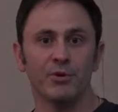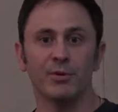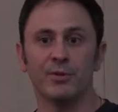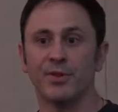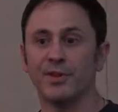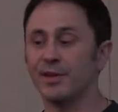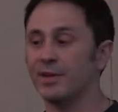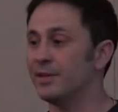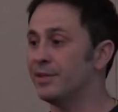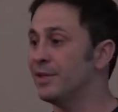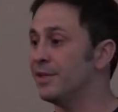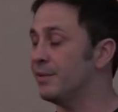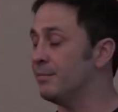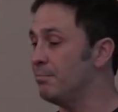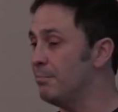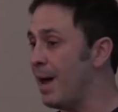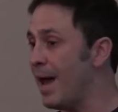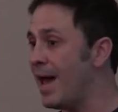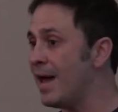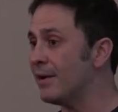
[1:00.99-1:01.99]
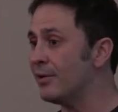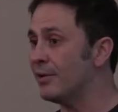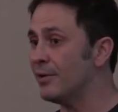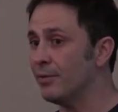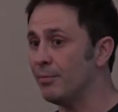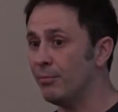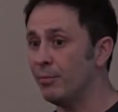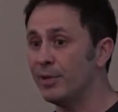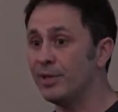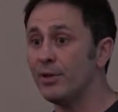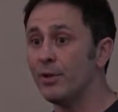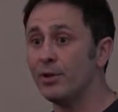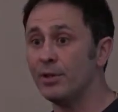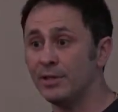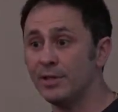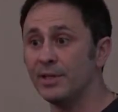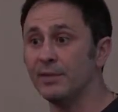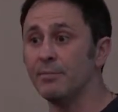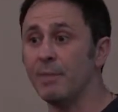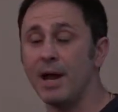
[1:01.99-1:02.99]
think it didn't matter, and we thought it
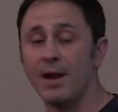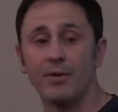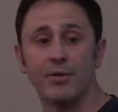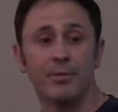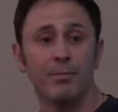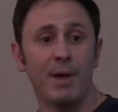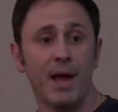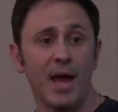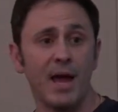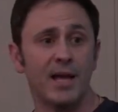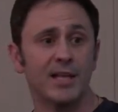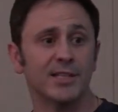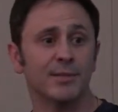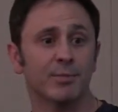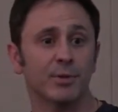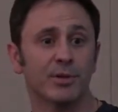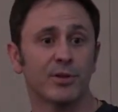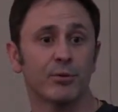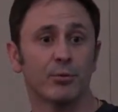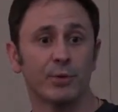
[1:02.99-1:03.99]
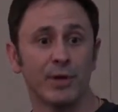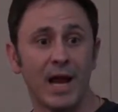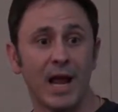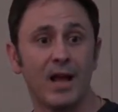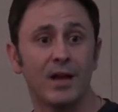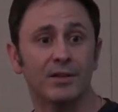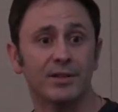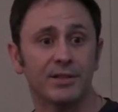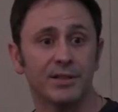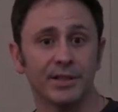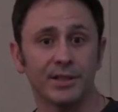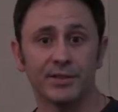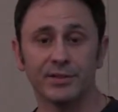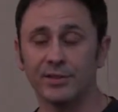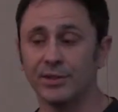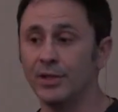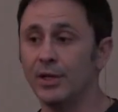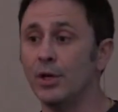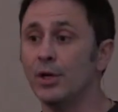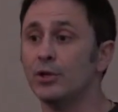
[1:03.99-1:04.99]
didn't matter in the past, but the reality is
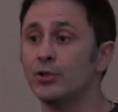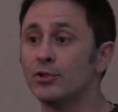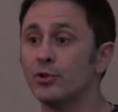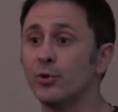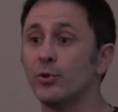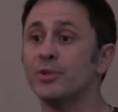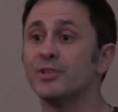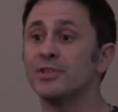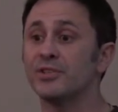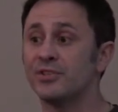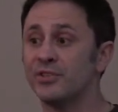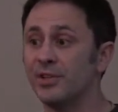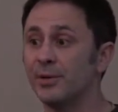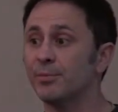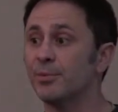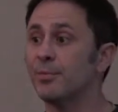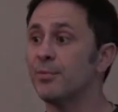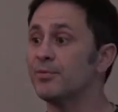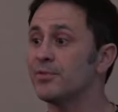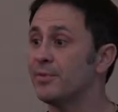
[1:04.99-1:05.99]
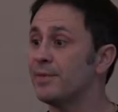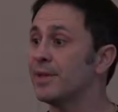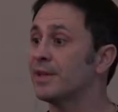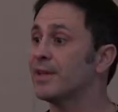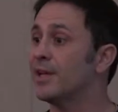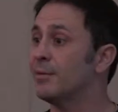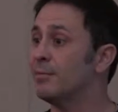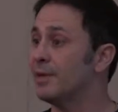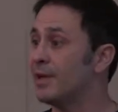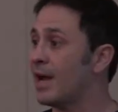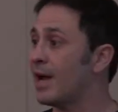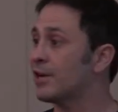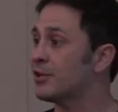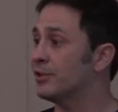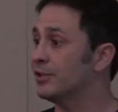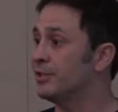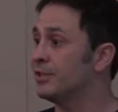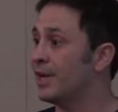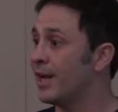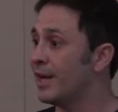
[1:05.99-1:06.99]
snoring is a symptom of something that can be
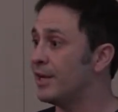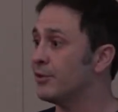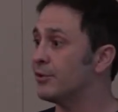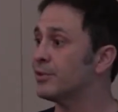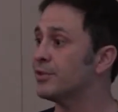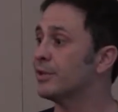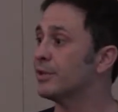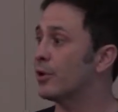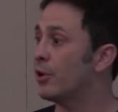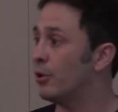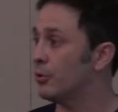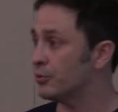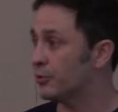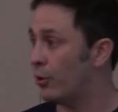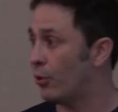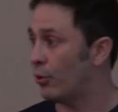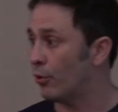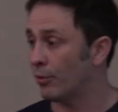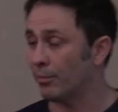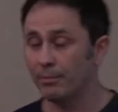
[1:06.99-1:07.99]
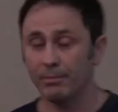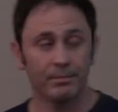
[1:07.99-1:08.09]
actually dangerous and cause harm.